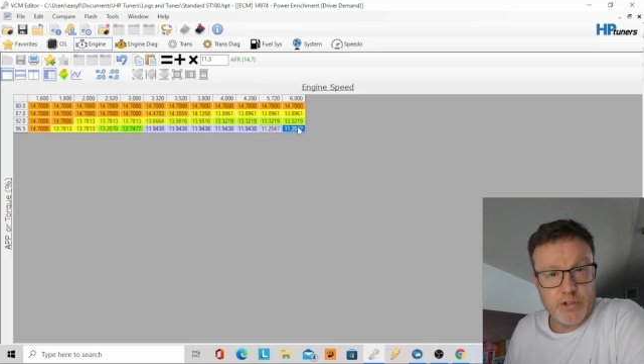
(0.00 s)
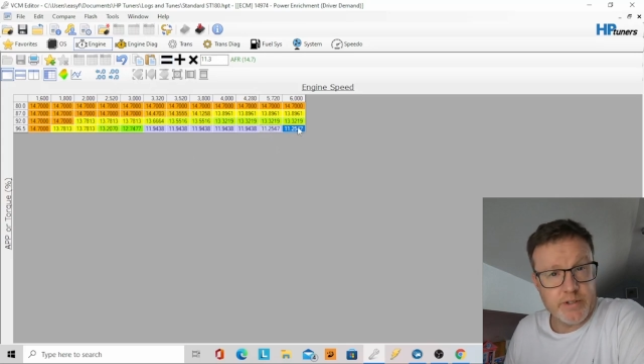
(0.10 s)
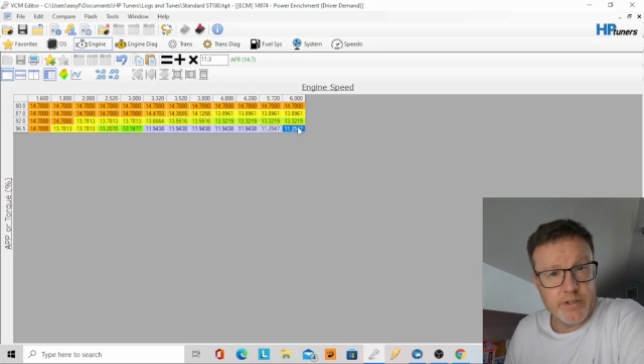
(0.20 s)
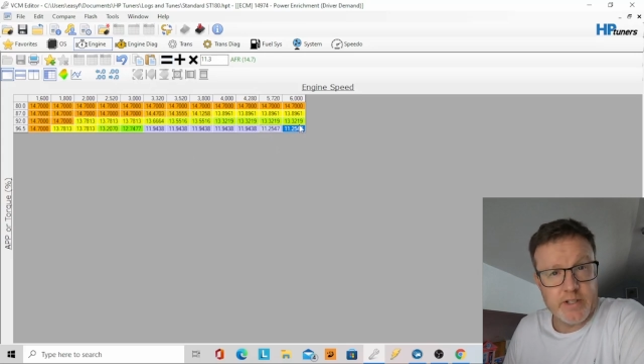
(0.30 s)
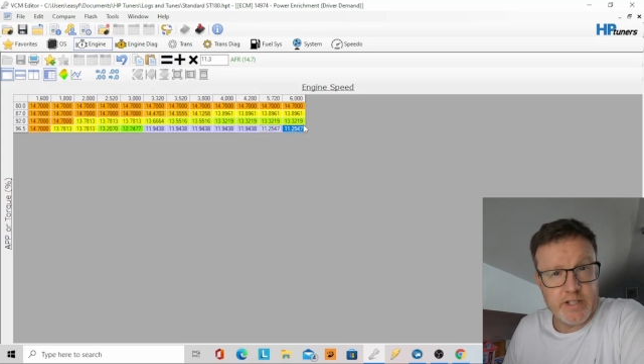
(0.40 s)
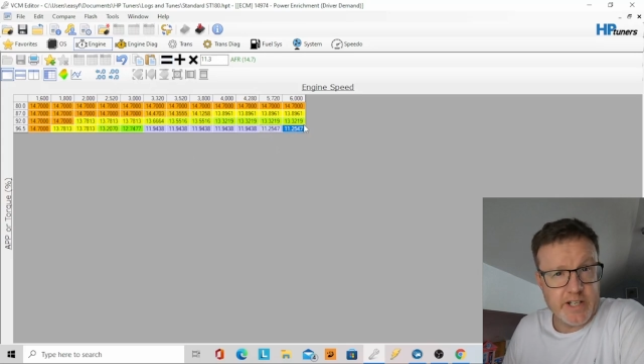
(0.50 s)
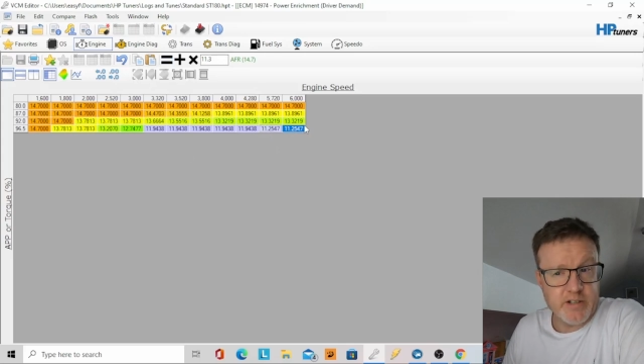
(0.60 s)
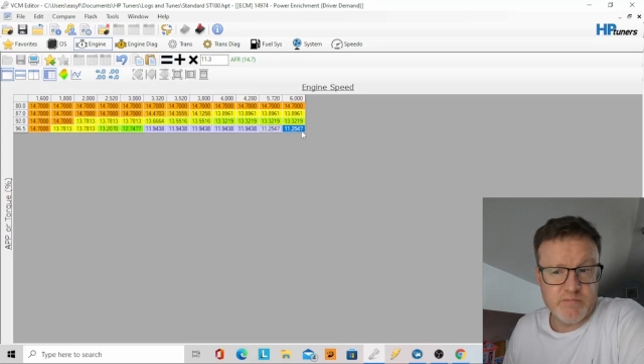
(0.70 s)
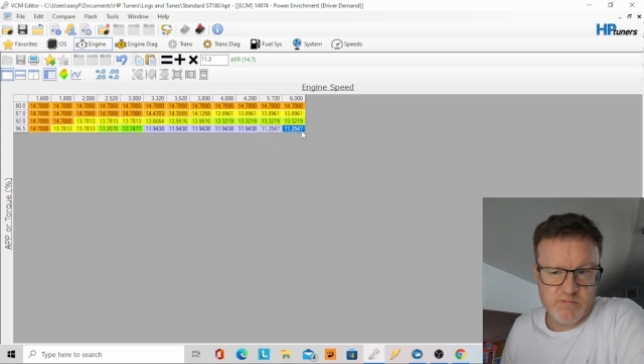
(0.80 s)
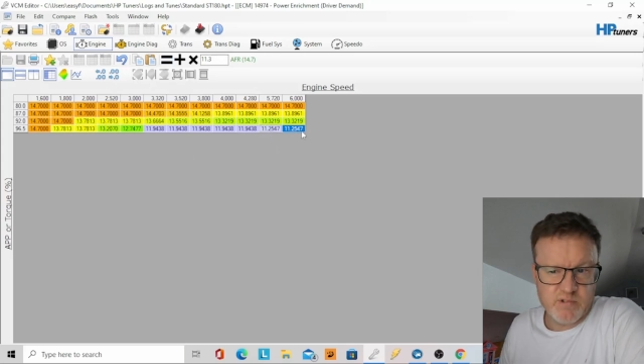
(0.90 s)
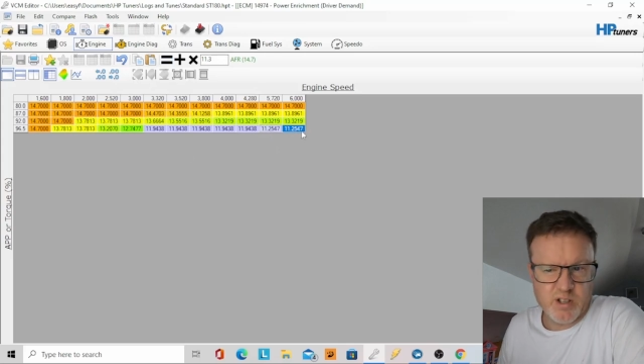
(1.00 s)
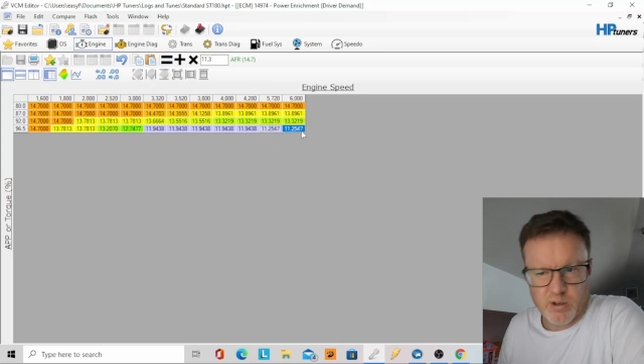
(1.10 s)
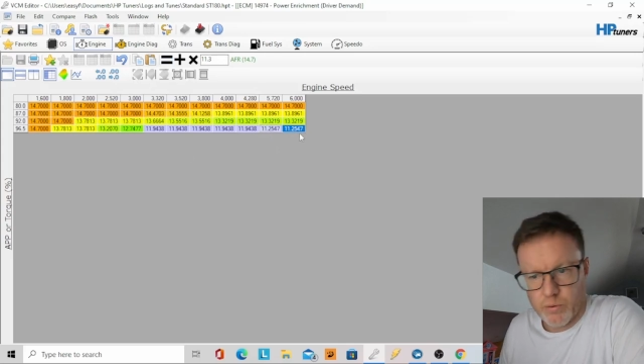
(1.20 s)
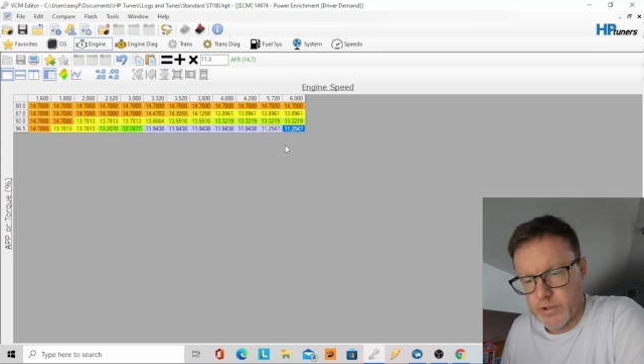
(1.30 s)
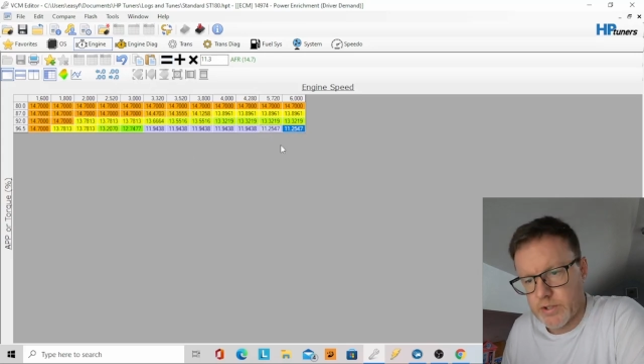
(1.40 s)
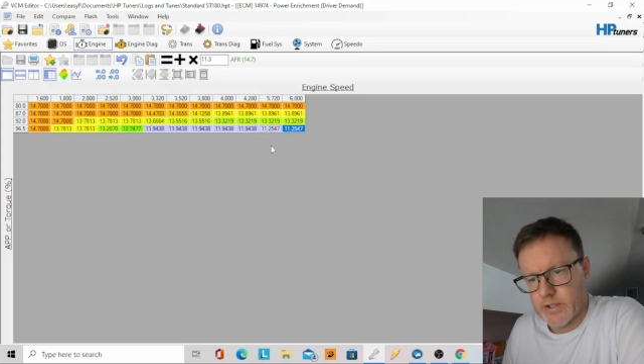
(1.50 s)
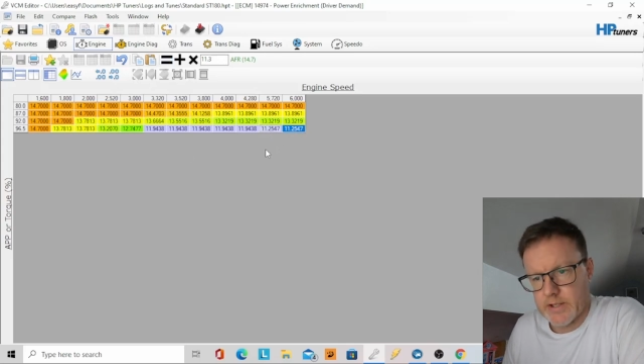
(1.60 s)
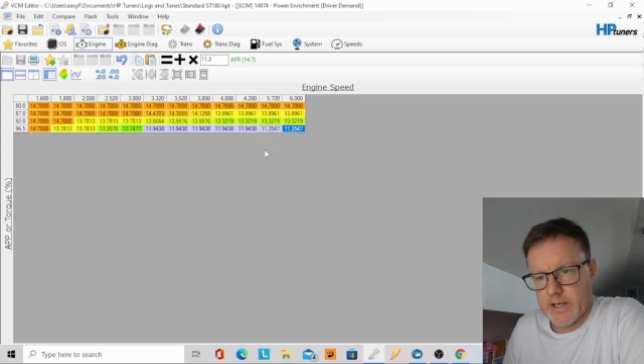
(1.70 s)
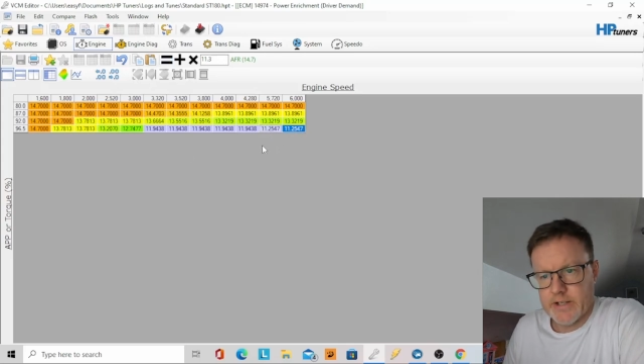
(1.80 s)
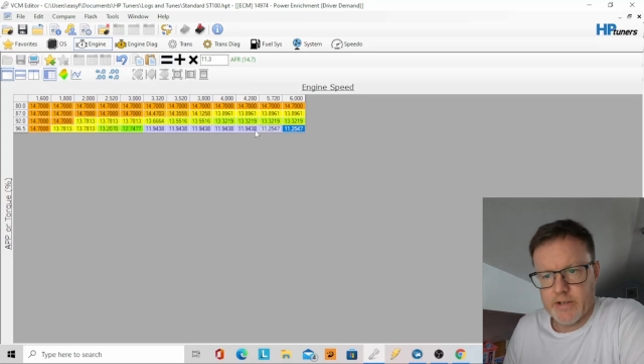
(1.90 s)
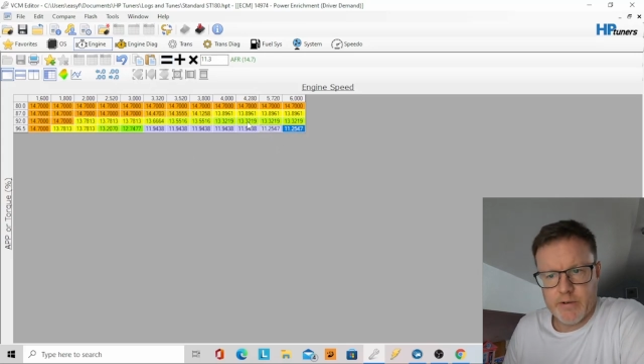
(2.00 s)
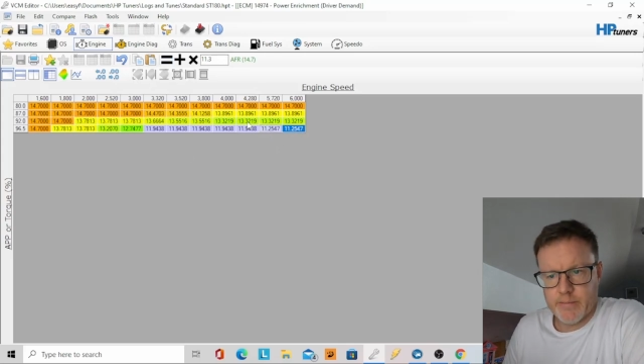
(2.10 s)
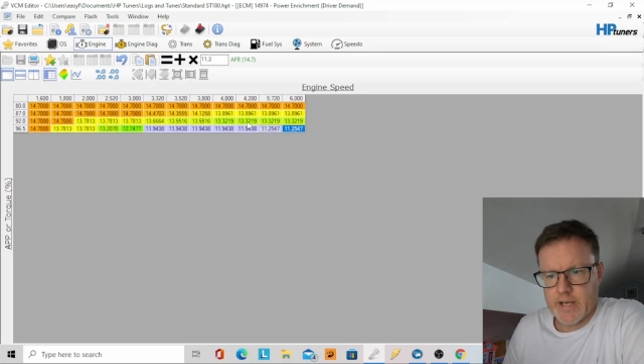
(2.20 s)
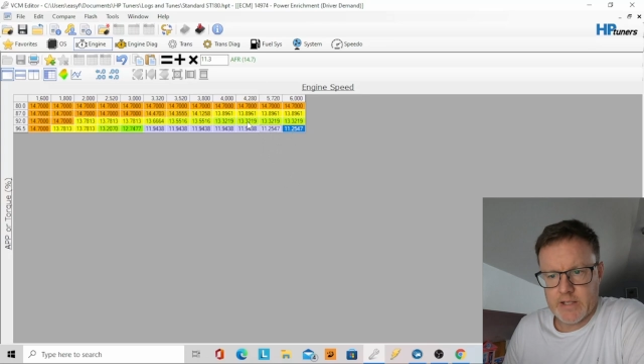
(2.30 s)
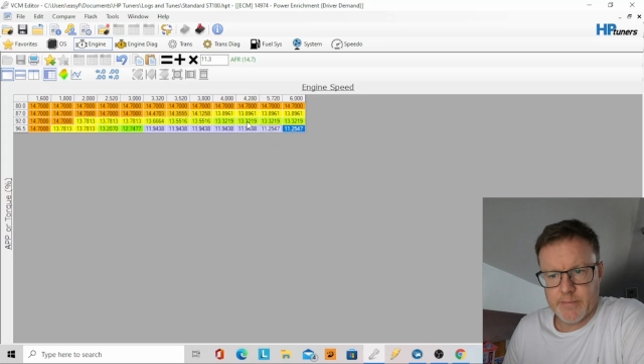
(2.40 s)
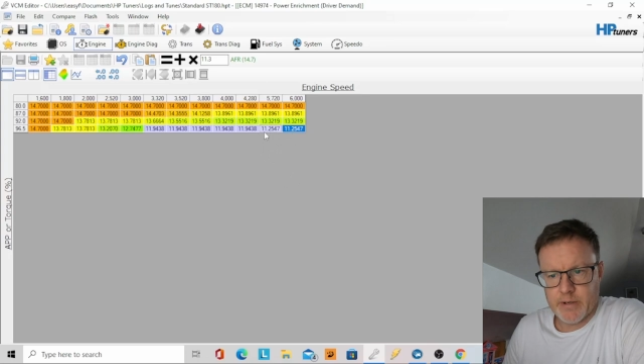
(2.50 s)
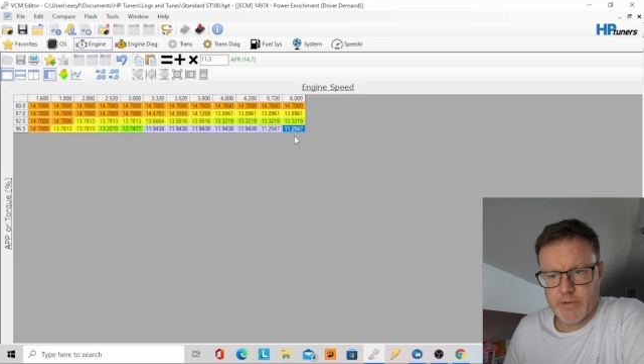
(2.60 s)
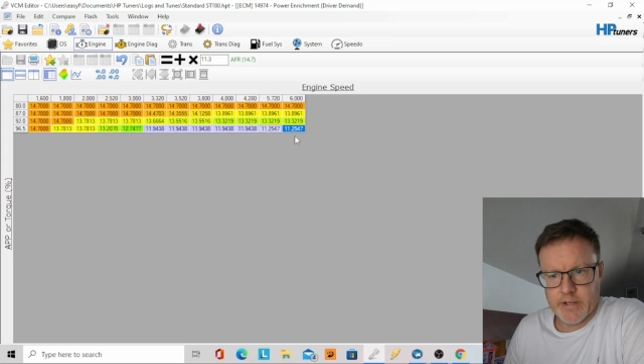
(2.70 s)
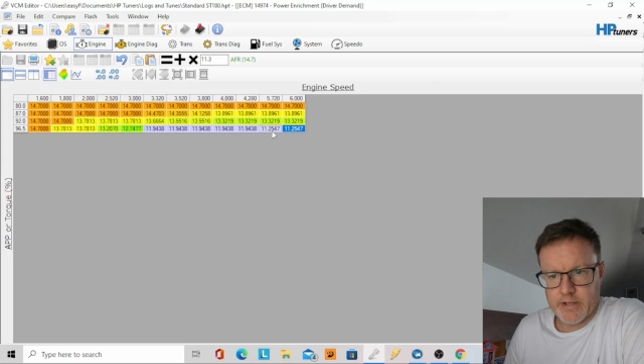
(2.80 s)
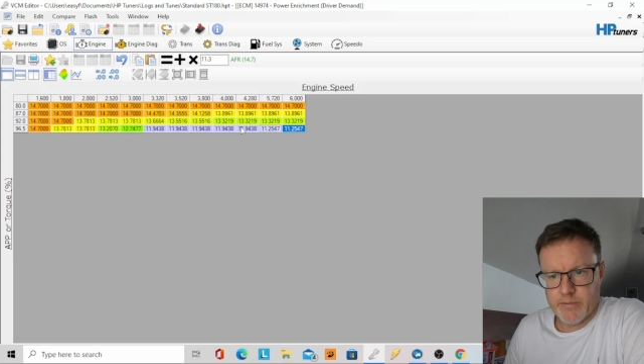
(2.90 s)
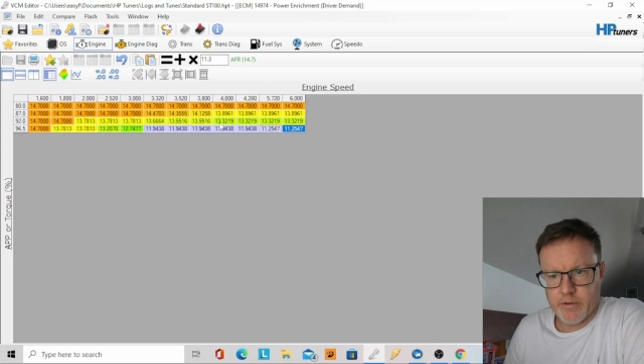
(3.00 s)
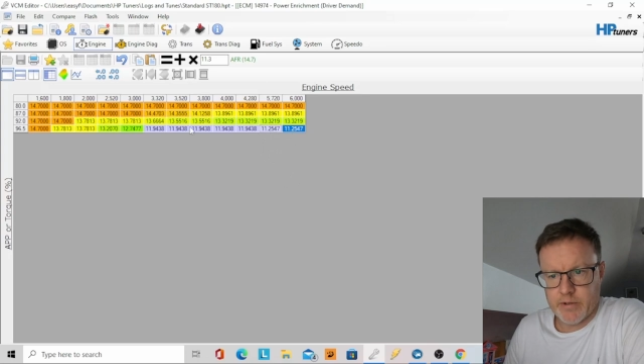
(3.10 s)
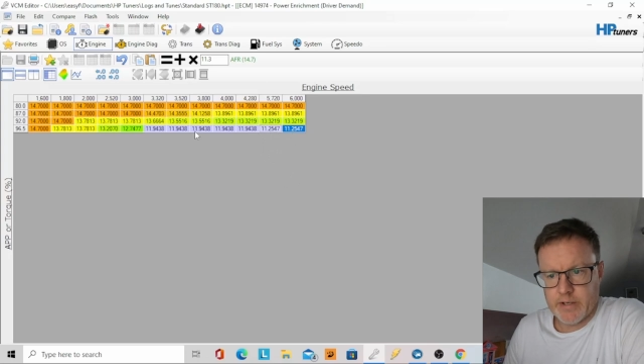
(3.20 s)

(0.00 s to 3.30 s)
So it's going to take you close to that. You can mess about with it you want.